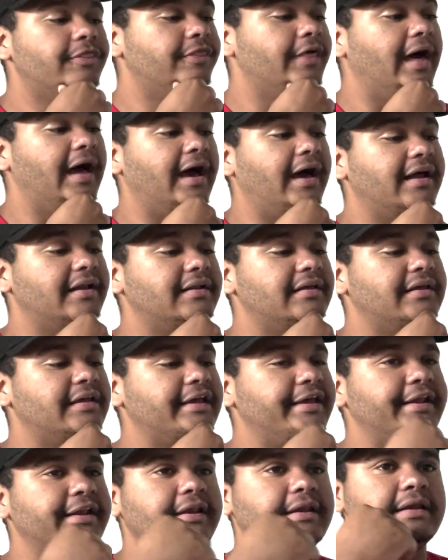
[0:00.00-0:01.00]
that,
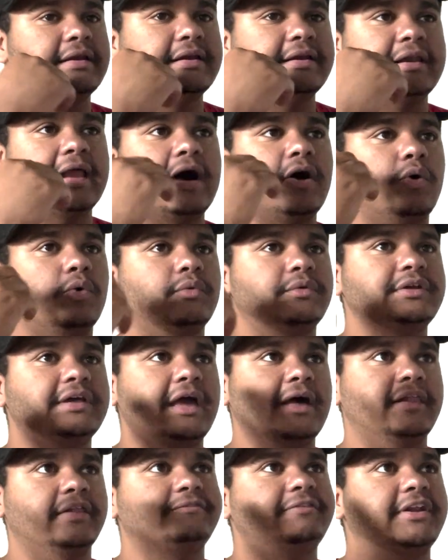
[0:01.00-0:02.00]
it not only
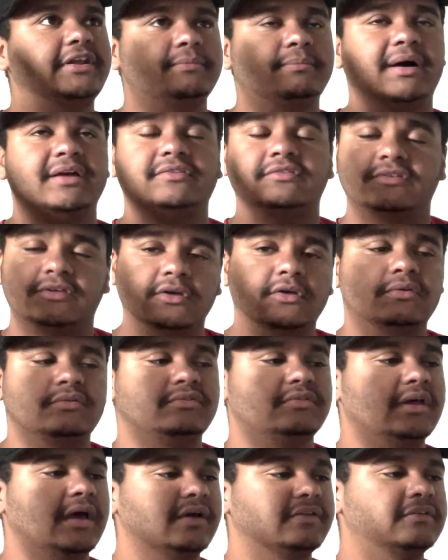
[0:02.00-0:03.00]
elevated my skill
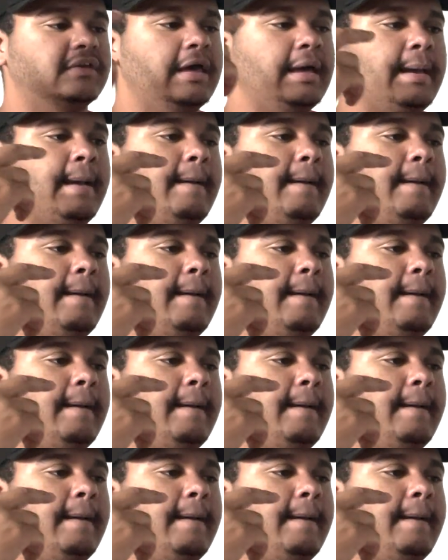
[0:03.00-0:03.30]
sets,